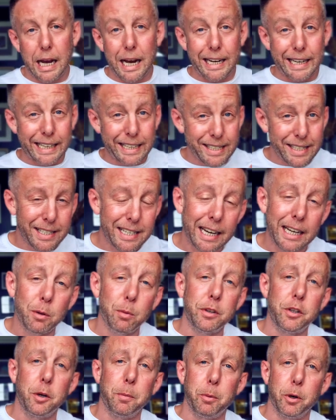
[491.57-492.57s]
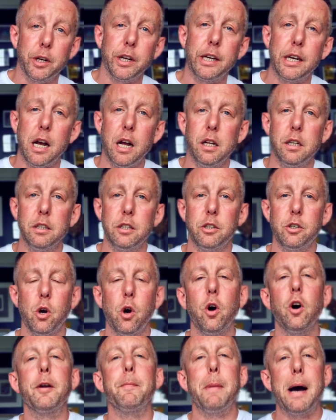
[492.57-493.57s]
it can sync with your booking calendar to
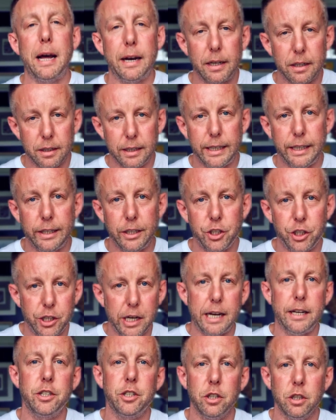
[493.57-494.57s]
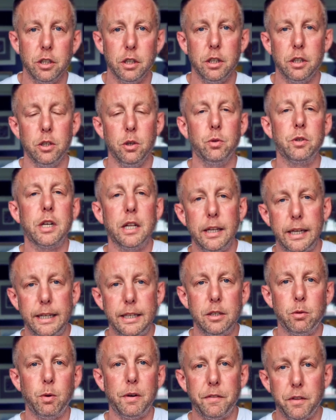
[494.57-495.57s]
automatically schedule those
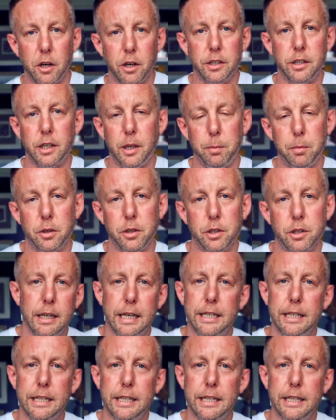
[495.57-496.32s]
cleans with the housekeepers.